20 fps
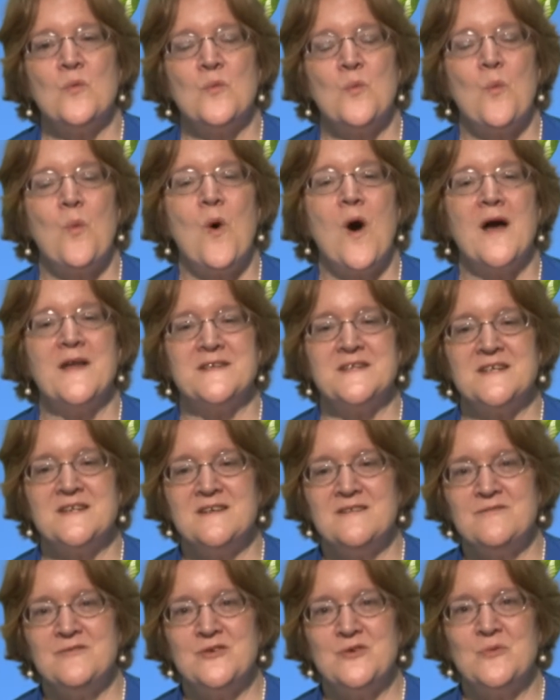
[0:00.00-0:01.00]
want to
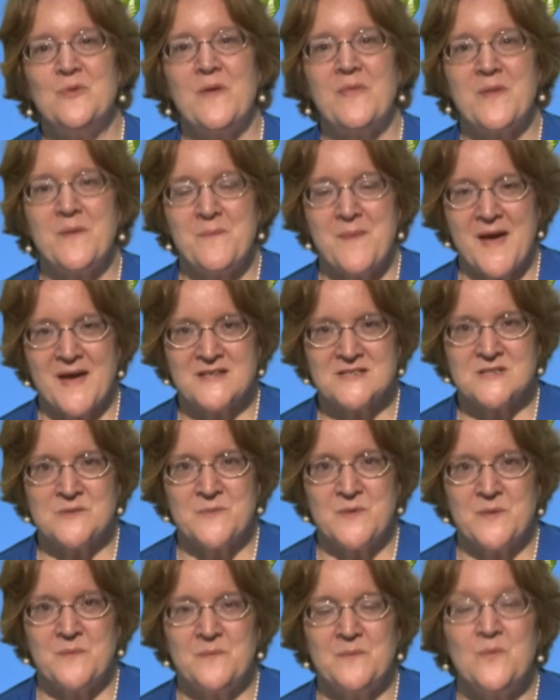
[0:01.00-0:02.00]
give you what the
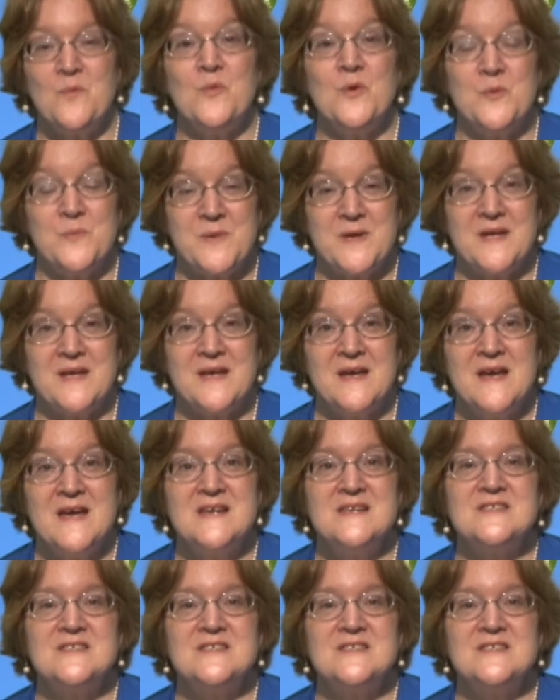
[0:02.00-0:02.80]
maximum would be.